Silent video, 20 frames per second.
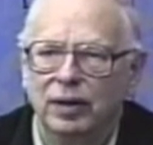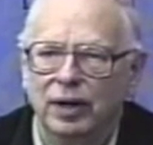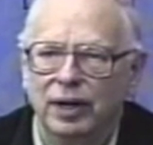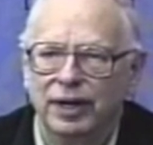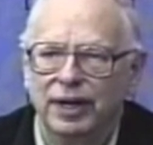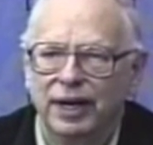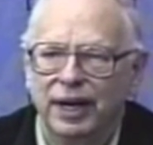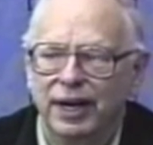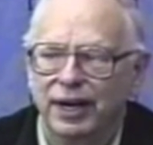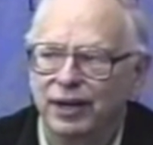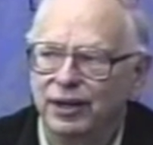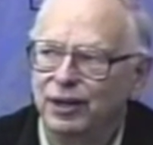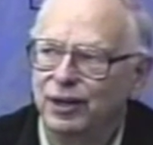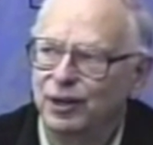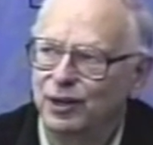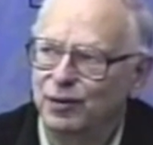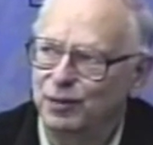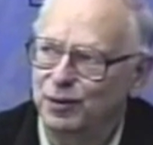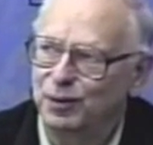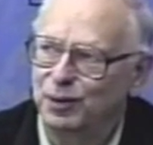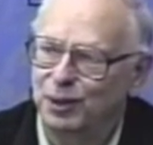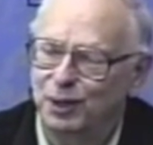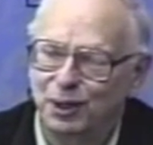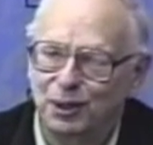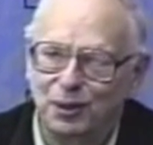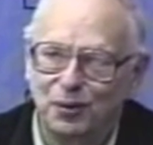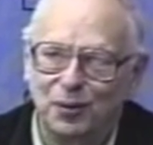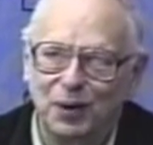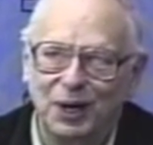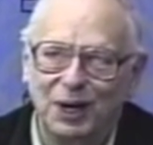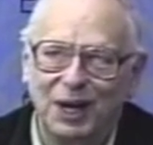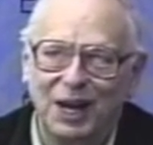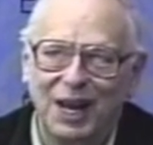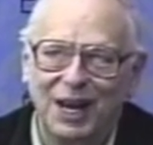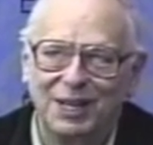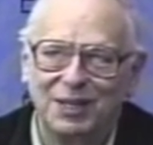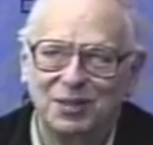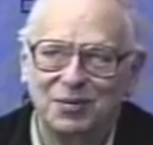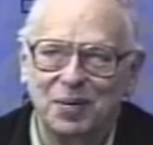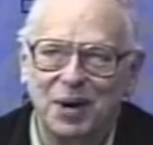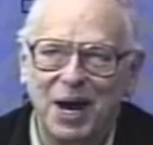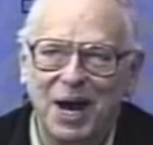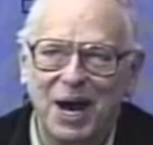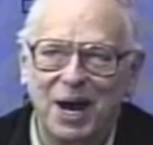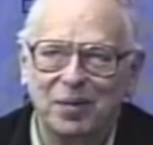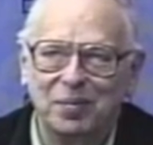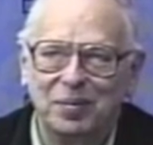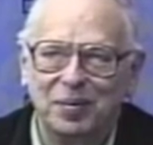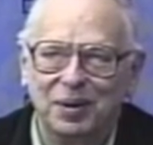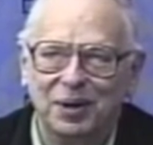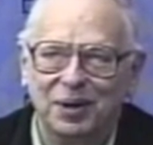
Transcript: again, if you look at the wetlands map,